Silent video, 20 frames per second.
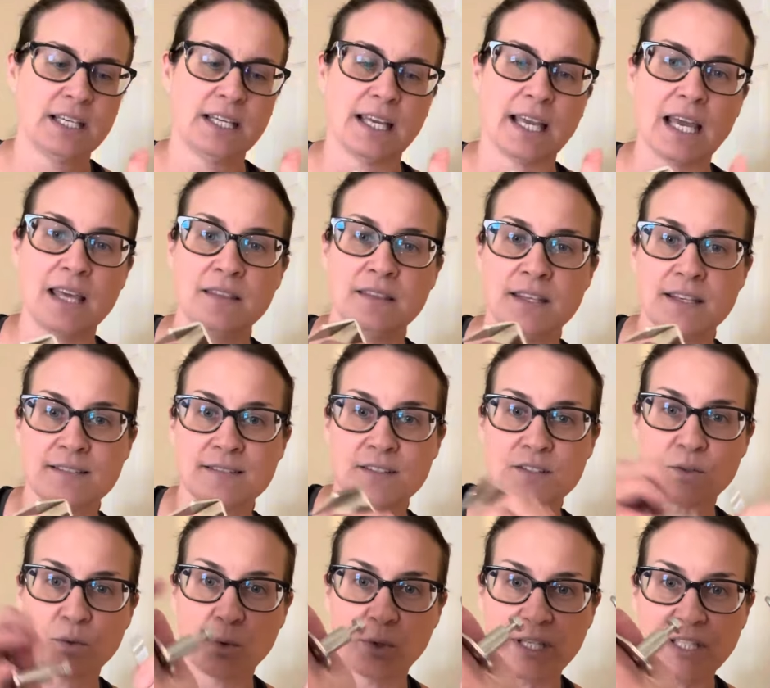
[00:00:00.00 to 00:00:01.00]
and this is
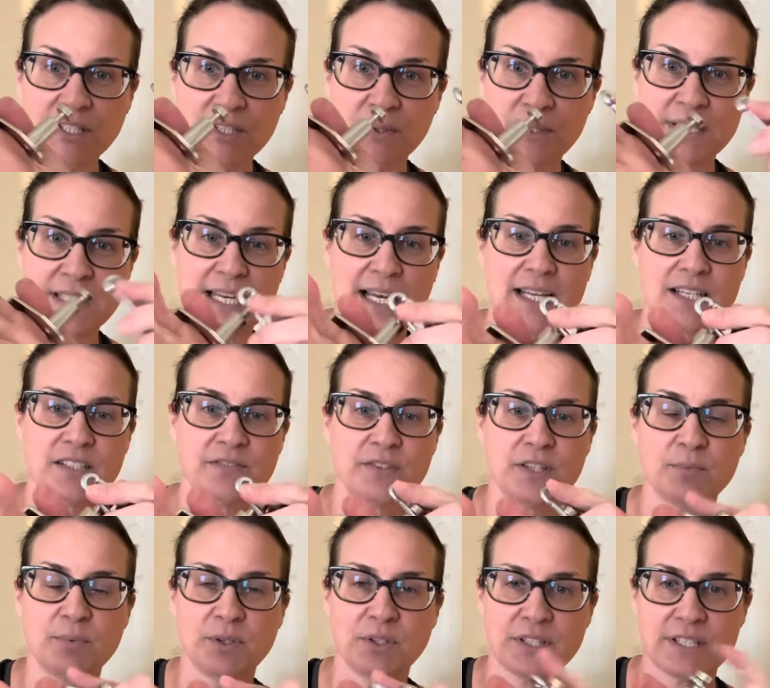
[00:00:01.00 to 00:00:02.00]
going to attach to the
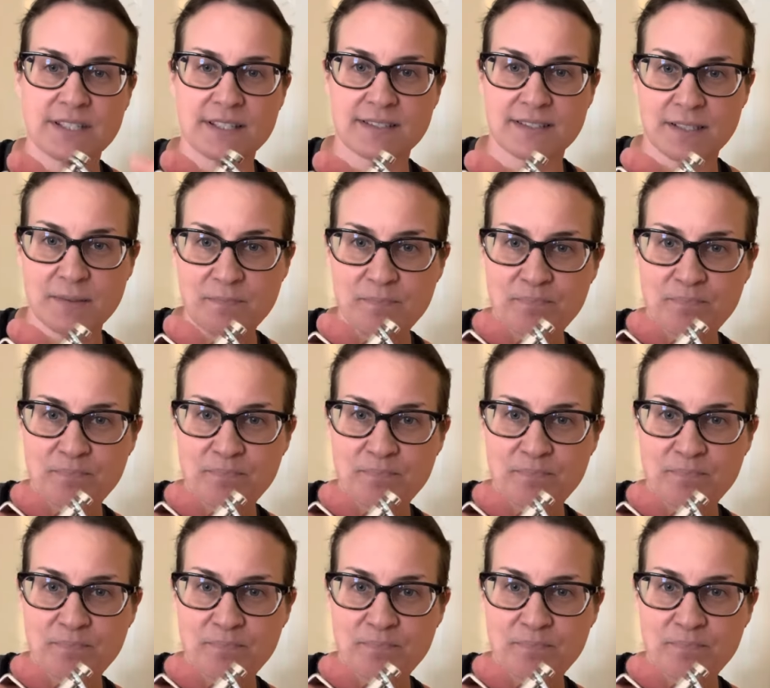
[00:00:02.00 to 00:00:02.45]
pulley system.